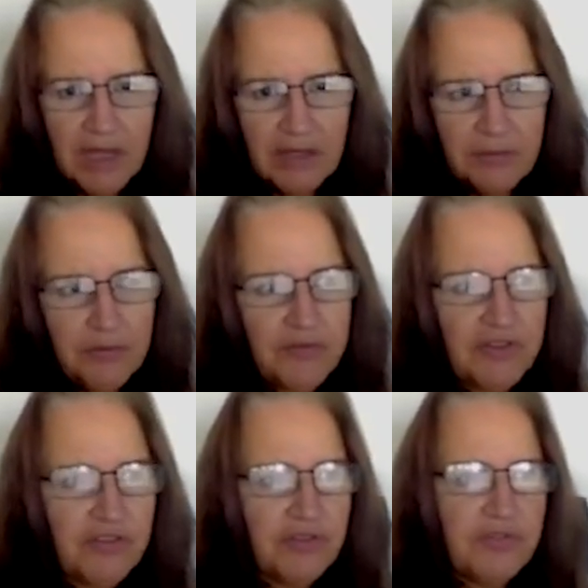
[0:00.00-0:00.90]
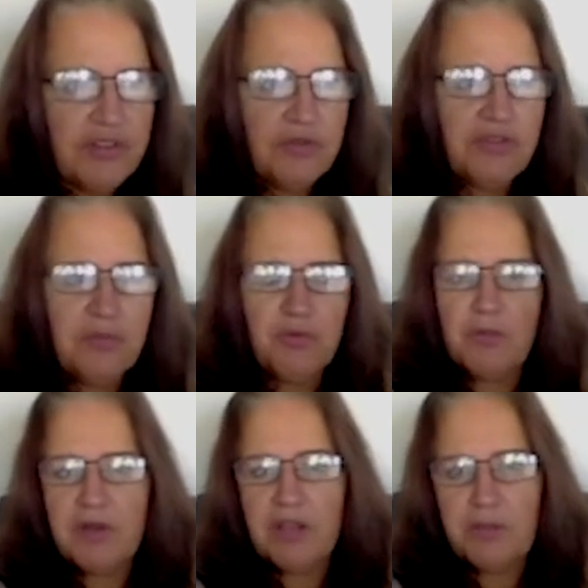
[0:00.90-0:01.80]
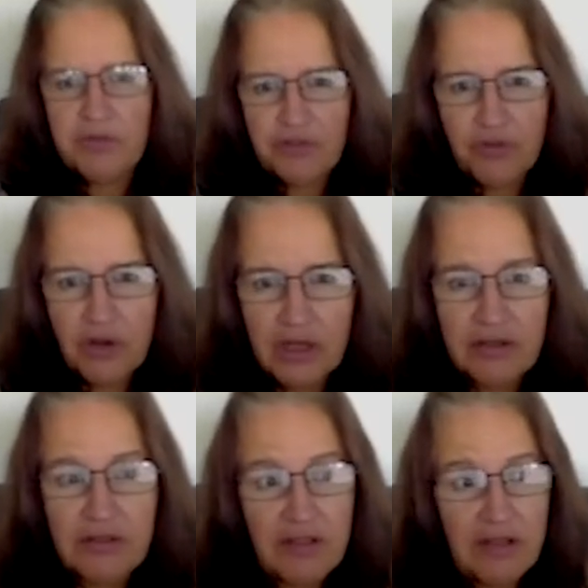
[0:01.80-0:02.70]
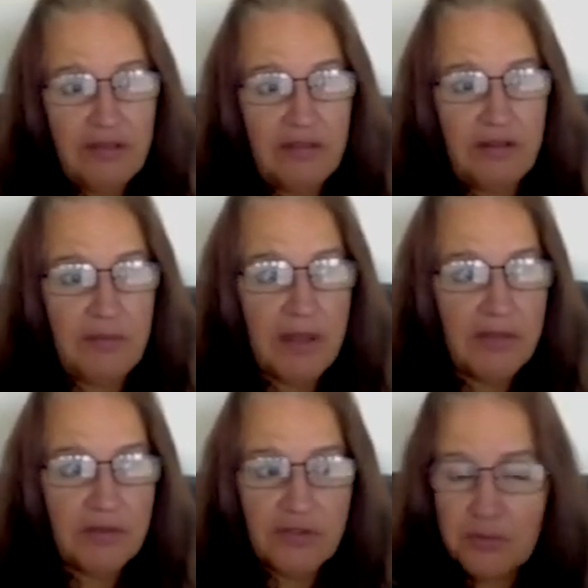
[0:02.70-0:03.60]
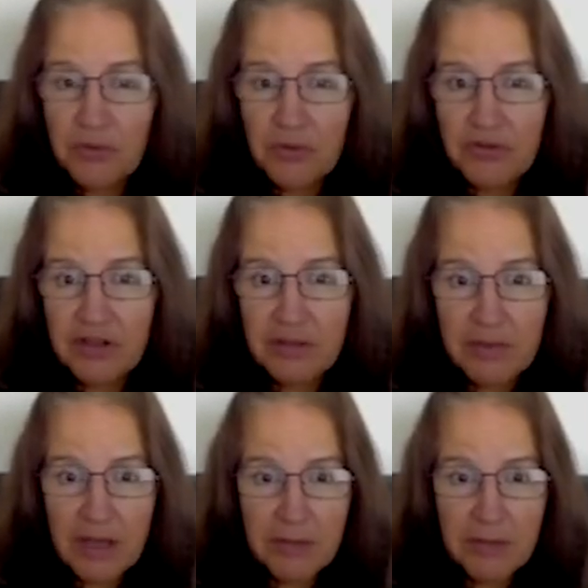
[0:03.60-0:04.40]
provision of Skills and Employment Hub is a tried and tested method of supporting empowerment.